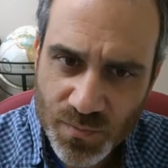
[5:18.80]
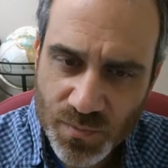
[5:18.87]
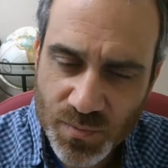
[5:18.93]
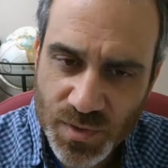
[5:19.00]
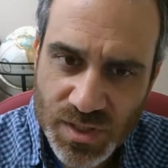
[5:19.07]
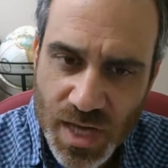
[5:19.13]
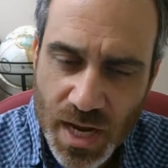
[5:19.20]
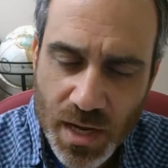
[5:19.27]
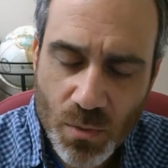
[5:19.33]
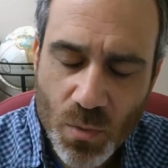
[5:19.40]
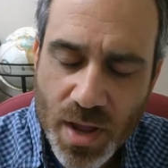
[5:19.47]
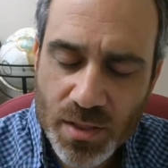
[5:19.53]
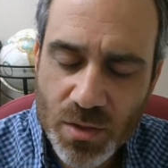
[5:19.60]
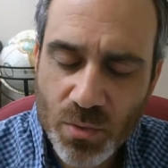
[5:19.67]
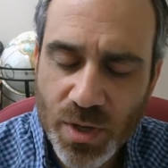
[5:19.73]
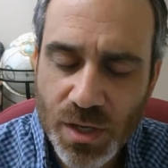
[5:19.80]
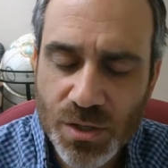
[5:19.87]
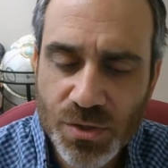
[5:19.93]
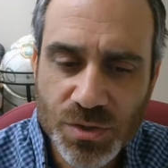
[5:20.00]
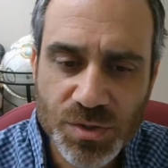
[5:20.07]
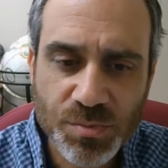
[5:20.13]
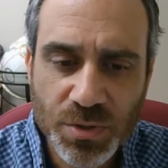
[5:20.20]
The second way that we can
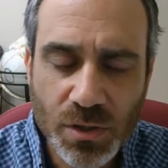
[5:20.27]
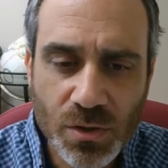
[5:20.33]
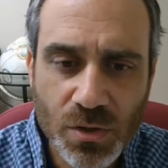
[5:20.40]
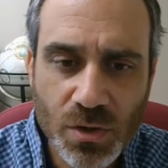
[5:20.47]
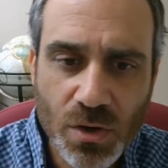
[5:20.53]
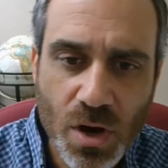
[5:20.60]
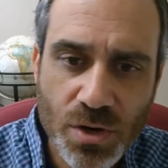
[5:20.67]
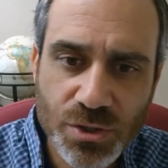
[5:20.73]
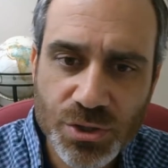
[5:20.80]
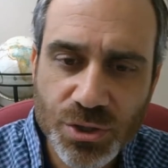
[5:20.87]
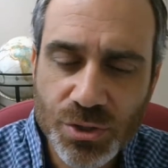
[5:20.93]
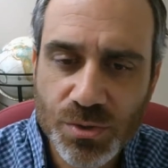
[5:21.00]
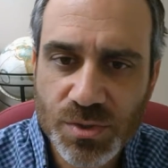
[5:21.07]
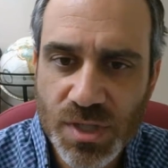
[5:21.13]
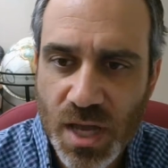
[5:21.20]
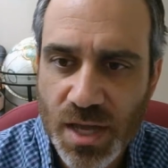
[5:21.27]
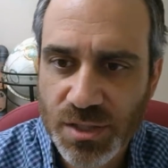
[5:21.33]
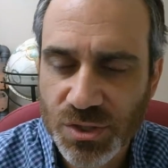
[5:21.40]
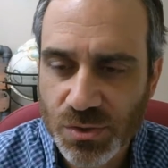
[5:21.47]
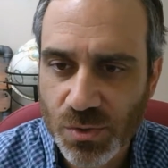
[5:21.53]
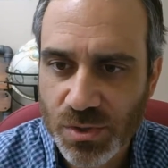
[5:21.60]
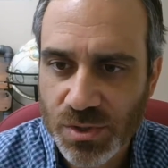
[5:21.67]
use political cartoons as
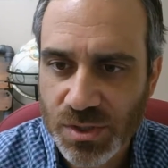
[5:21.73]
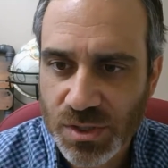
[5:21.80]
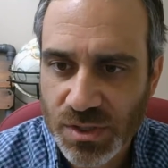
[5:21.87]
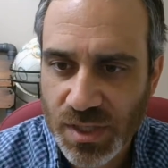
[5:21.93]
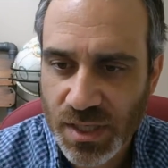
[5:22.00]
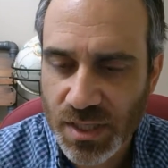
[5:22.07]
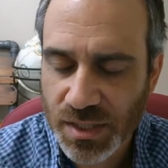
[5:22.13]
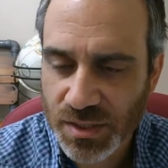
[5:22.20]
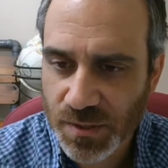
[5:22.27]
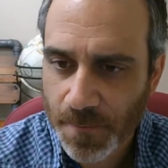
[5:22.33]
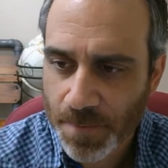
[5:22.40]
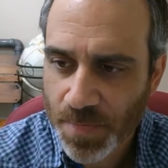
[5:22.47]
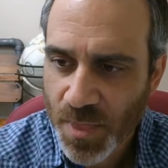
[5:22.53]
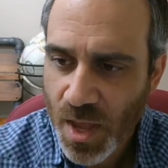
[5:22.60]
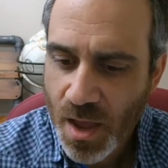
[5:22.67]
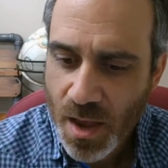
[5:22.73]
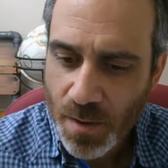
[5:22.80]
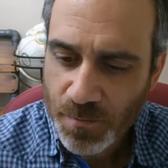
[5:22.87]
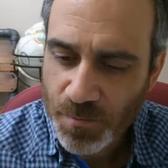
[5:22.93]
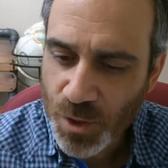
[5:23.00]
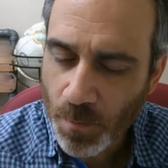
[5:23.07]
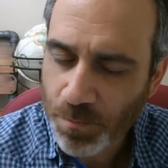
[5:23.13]
sources is,
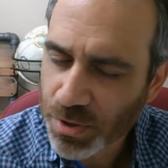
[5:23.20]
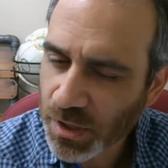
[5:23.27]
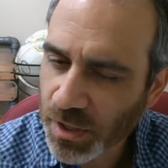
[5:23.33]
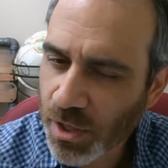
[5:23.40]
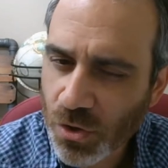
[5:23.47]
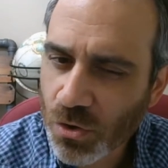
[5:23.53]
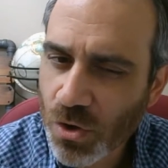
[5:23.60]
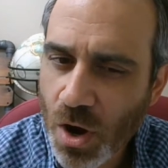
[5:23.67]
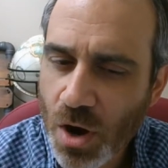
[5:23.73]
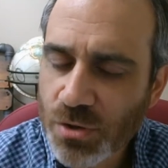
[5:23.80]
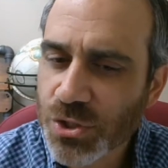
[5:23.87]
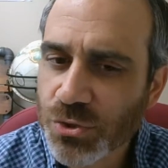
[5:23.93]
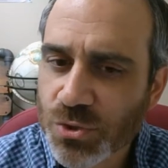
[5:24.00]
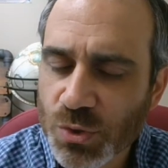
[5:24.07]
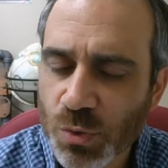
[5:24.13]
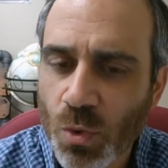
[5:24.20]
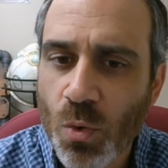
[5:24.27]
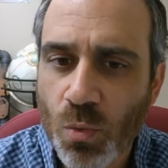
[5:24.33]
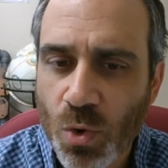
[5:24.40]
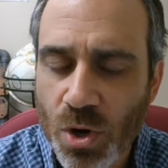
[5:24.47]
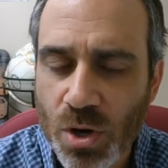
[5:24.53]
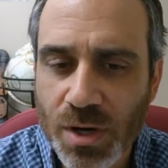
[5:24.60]
political cartoons
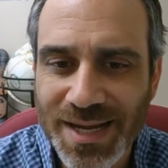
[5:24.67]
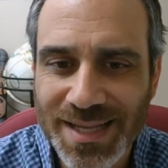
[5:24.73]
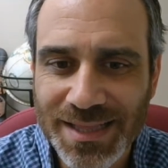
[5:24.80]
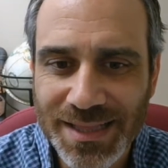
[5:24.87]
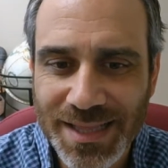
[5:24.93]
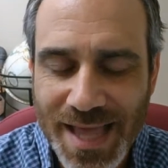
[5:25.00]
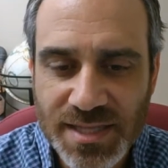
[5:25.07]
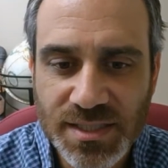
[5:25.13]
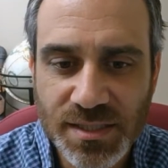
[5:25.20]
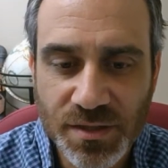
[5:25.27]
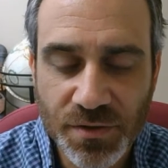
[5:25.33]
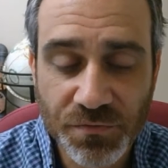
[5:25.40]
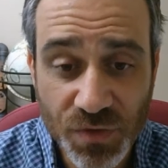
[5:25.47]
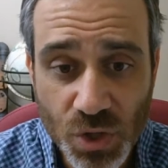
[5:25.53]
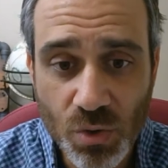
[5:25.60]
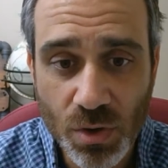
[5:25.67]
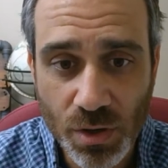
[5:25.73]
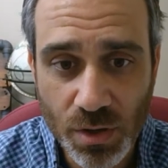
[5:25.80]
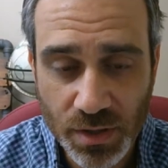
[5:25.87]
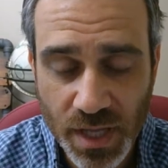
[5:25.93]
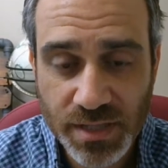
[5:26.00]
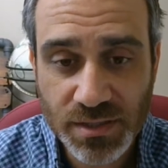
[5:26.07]
won't work unless the viewer,
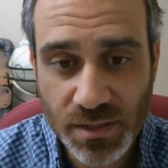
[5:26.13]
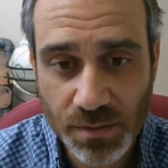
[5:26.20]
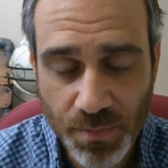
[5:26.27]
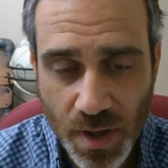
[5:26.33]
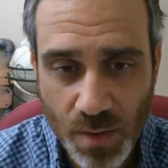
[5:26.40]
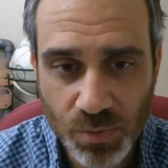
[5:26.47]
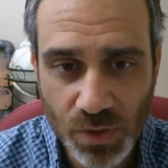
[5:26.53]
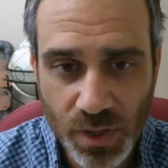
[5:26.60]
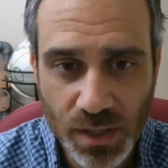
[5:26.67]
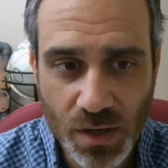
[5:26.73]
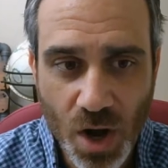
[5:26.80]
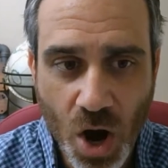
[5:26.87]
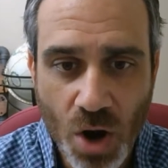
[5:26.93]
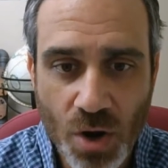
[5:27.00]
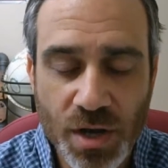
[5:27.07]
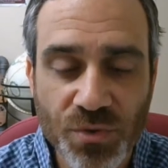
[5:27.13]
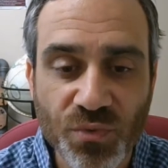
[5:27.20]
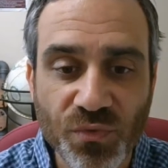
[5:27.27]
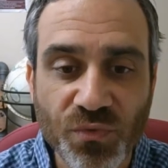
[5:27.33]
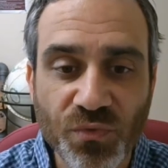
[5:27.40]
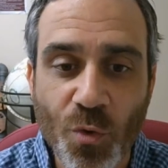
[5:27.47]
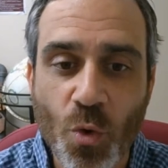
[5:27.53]
unless the public are
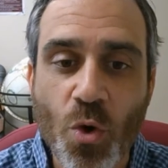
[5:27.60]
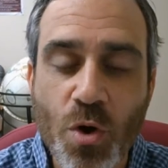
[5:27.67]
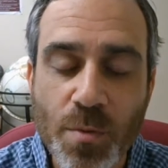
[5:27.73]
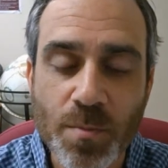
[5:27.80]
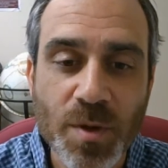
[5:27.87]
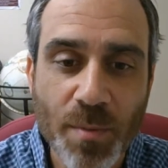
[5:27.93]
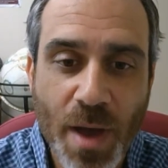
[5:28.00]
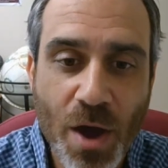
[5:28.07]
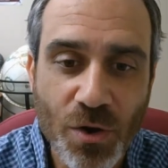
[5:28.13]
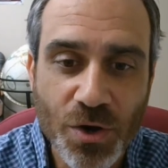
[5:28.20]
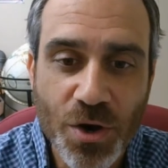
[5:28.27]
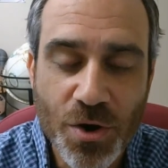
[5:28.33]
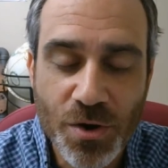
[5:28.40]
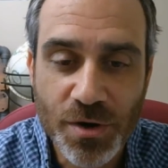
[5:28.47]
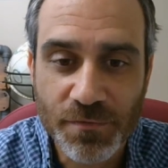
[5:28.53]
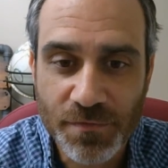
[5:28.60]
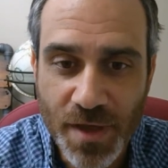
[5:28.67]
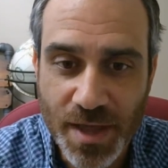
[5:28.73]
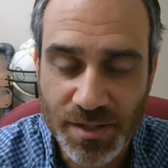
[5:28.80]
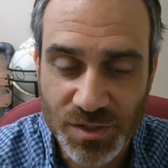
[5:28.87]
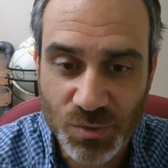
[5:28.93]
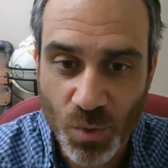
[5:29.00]
informed about current
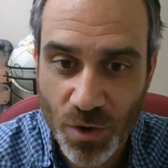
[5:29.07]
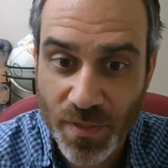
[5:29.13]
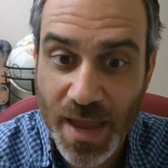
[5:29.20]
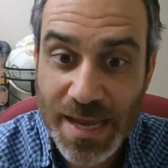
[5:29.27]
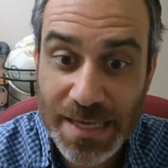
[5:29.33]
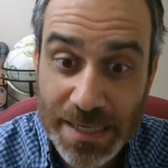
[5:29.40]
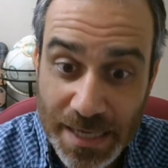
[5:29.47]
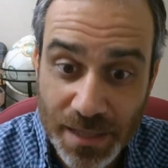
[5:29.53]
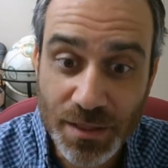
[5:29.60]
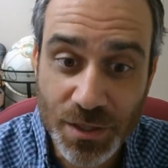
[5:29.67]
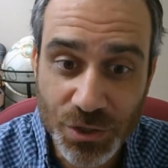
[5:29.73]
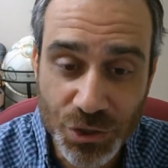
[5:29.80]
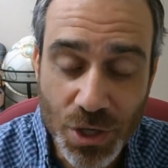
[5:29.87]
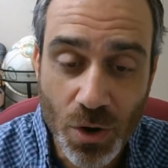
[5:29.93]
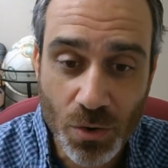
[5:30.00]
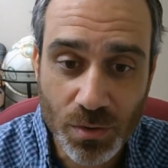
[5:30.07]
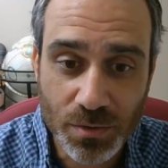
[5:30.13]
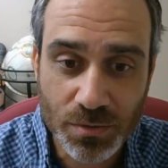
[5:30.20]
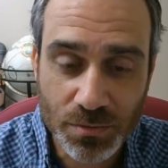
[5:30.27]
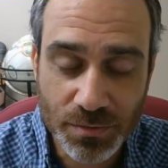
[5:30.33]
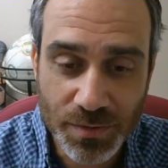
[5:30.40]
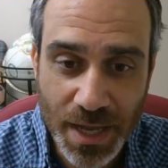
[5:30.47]
events, where they get the joke,
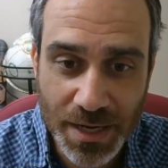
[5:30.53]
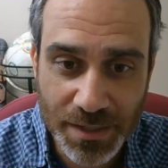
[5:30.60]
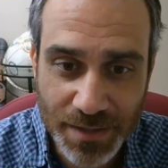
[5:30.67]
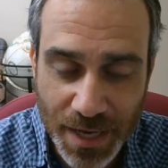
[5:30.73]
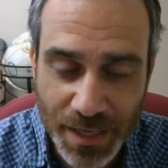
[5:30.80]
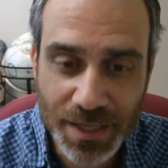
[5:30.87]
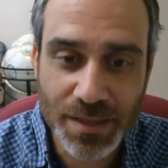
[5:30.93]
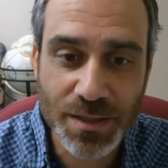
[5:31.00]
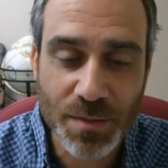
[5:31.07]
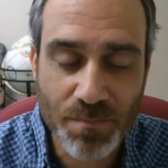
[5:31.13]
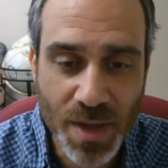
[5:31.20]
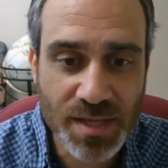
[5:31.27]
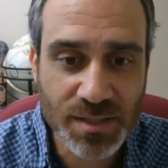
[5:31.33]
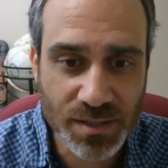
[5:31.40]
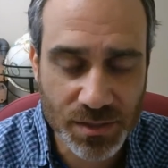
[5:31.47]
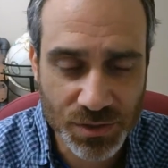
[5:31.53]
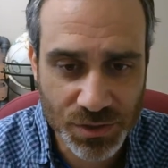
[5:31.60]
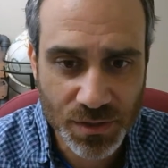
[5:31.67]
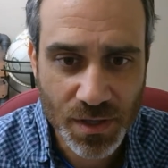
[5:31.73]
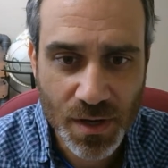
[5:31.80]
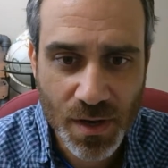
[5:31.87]
they get the message.